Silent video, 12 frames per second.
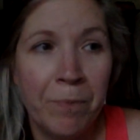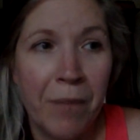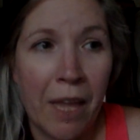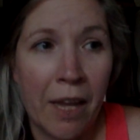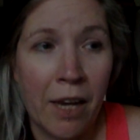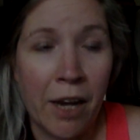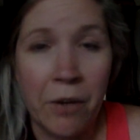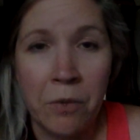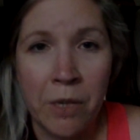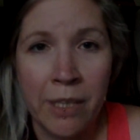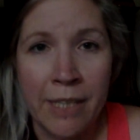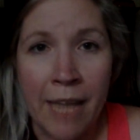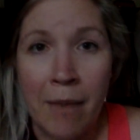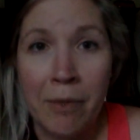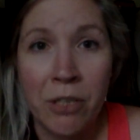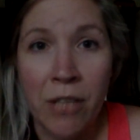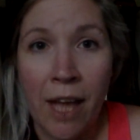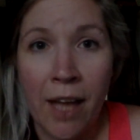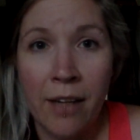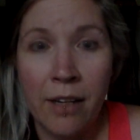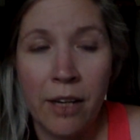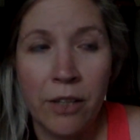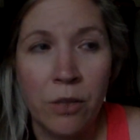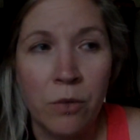And I don't want to damage that.
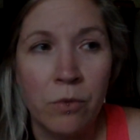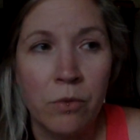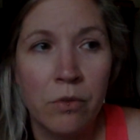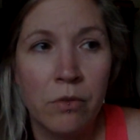I don't